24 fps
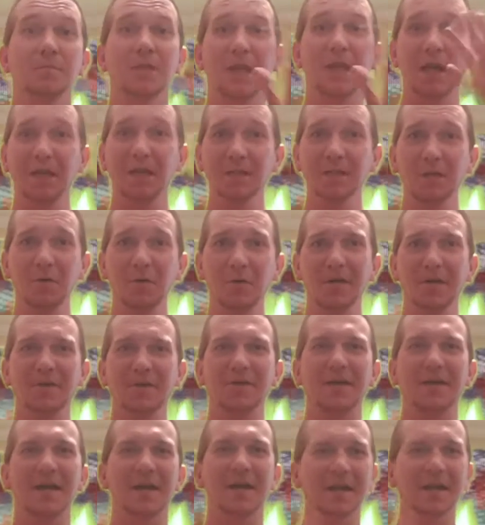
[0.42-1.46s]
Hello
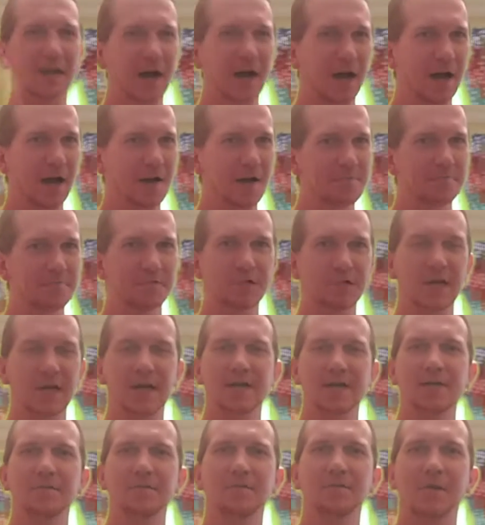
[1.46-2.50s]
Internet, I'm
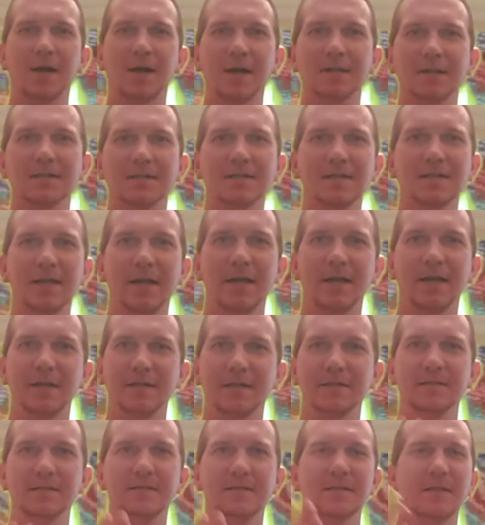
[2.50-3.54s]
Jackie Fox,
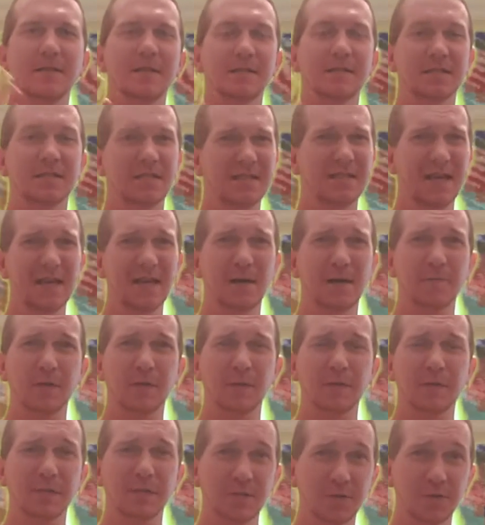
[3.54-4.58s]
and today I'm
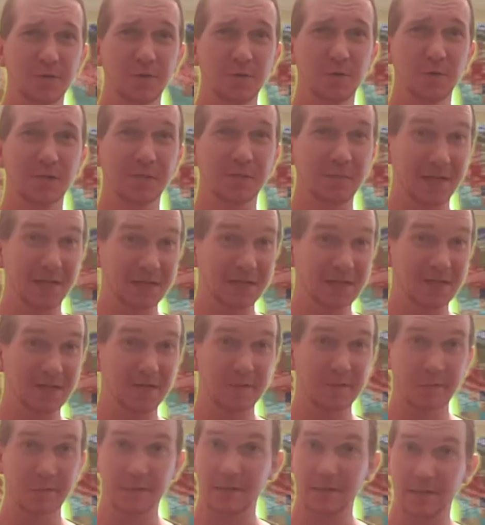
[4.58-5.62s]
coming to you with a
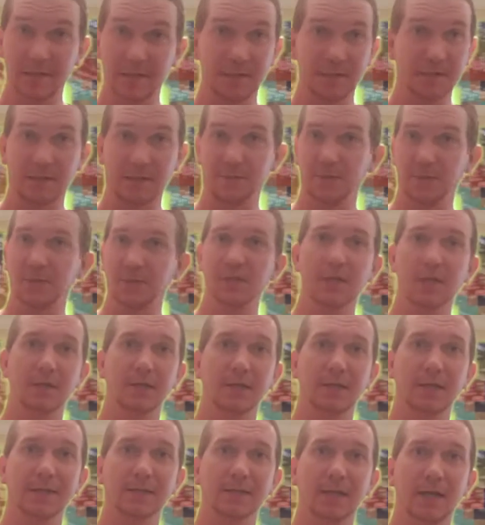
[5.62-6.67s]
message that, if you saw
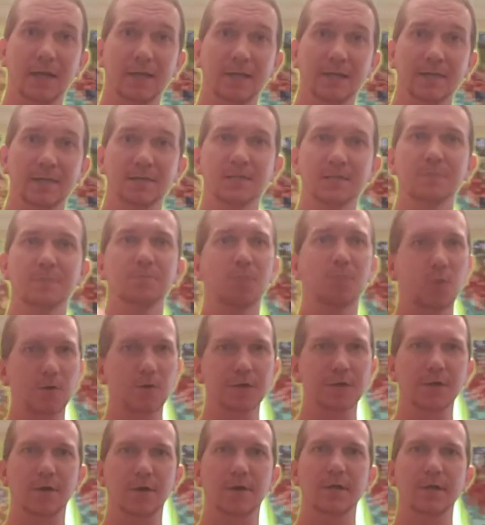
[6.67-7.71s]
the headline, it's
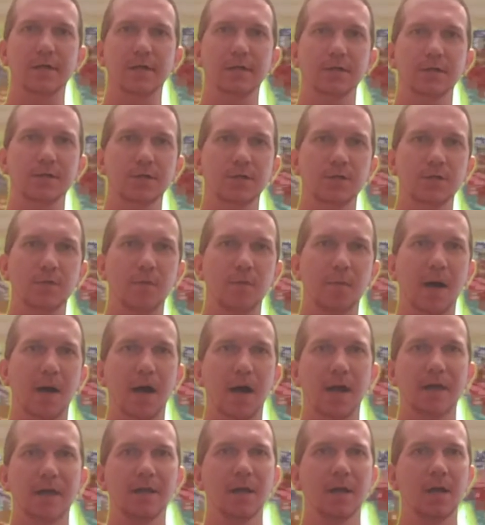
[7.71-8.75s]
more targeted to
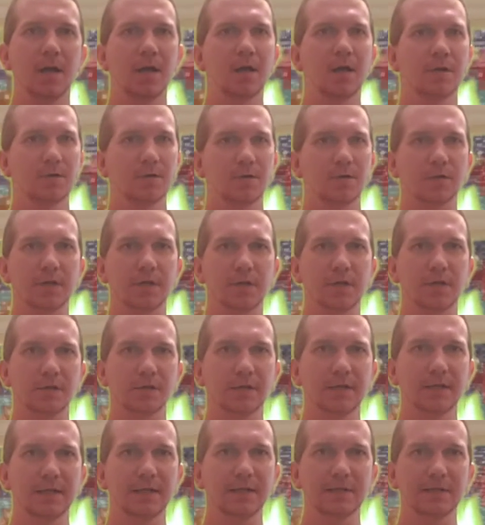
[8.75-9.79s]
my North
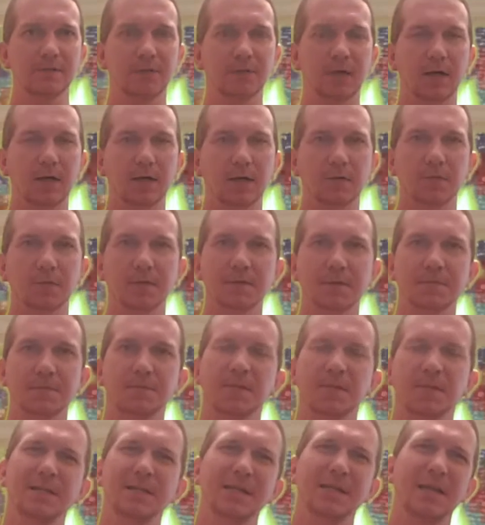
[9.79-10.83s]
Carolinian followers,
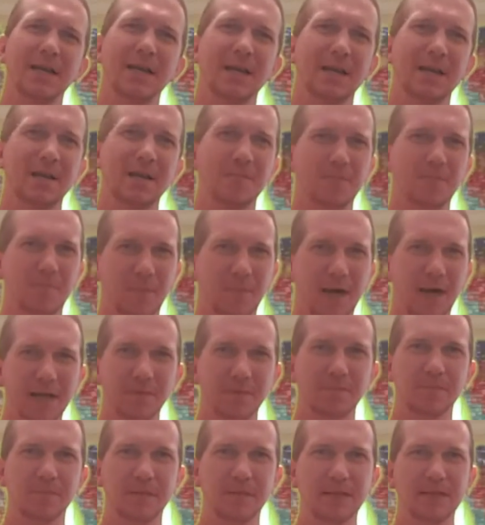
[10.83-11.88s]
but it
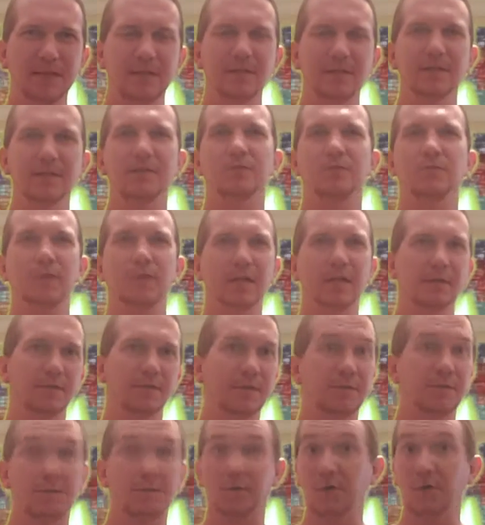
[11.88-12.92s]
might be
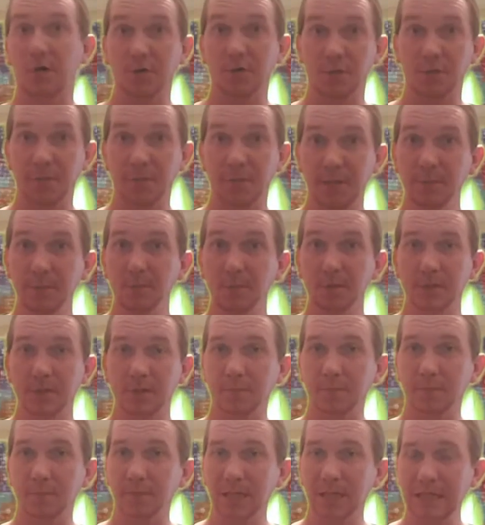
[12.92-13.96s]
relevant for other people in
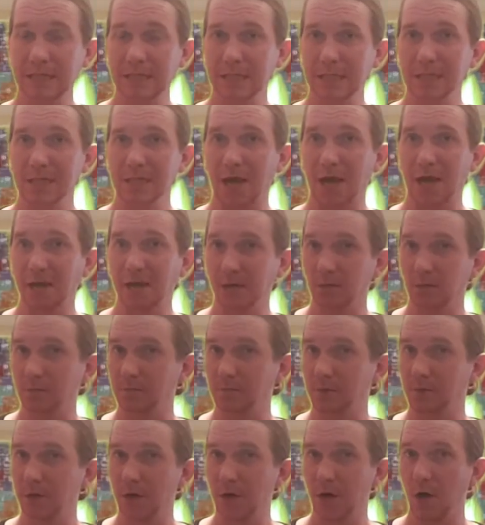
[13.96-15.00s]
other places. I don't
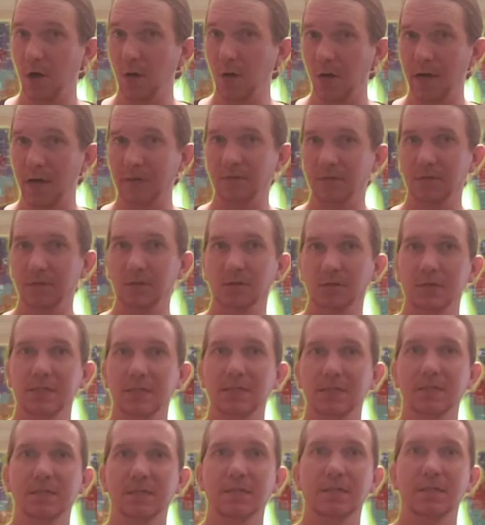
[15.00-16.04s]
know, I haven't looked
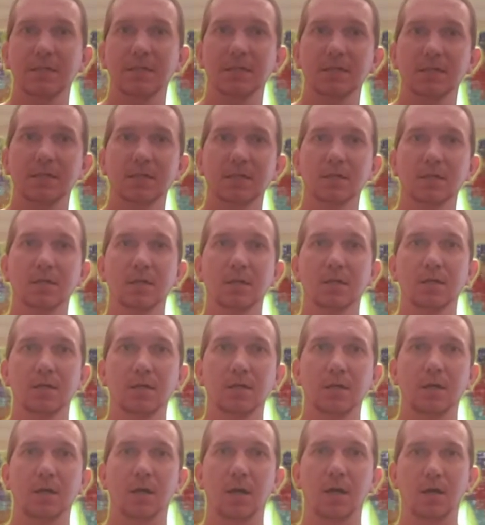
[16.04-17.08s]
into this
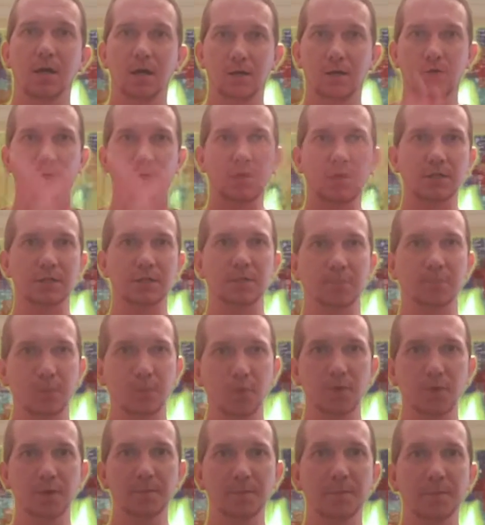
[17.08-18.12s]
across the
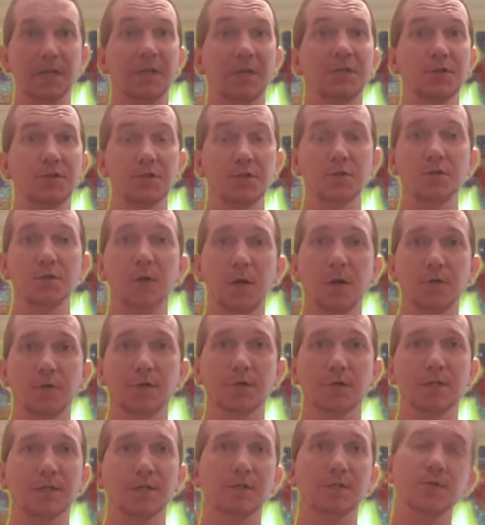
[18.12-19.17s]
board, but I do know
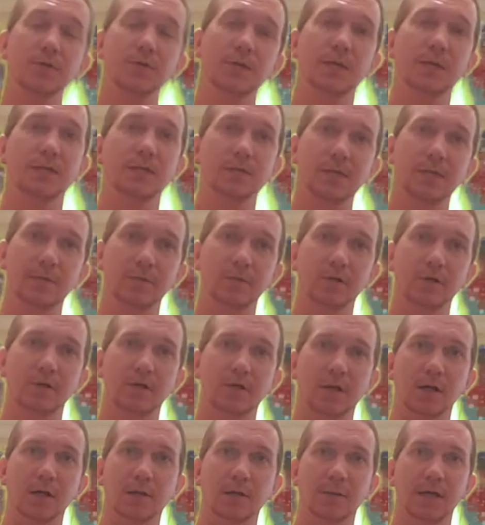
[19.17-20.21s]
that the two things that I'm going to
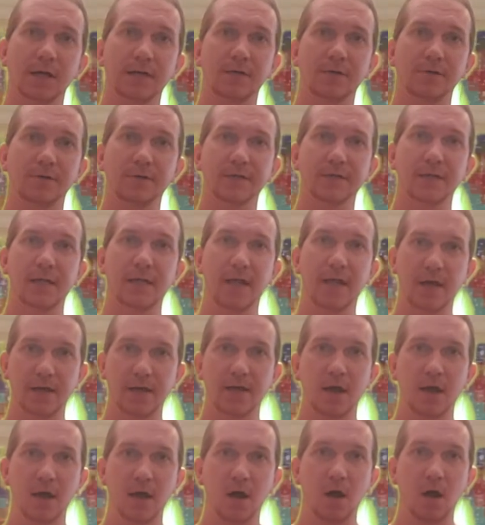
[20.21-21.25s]
talk about here today
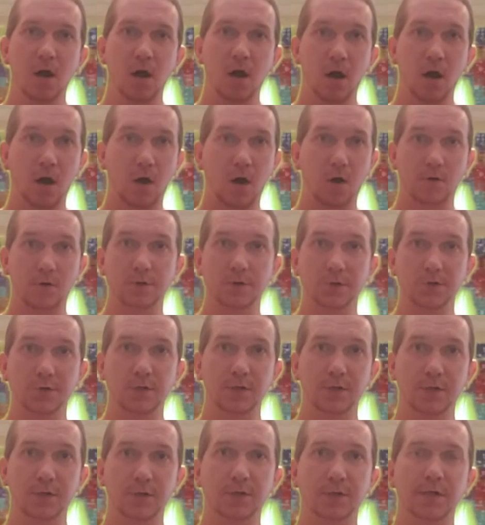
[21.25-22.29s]
are true
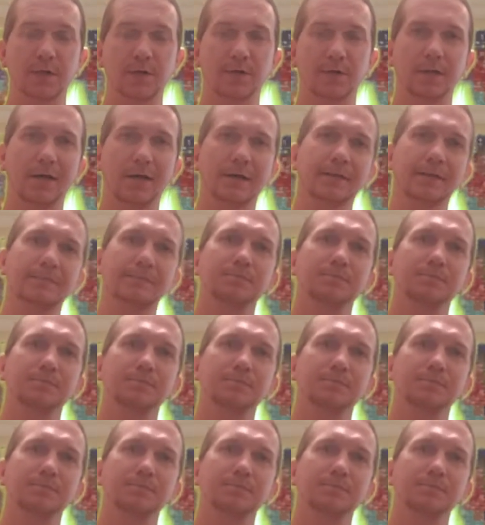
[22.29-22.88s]
in North Carolina.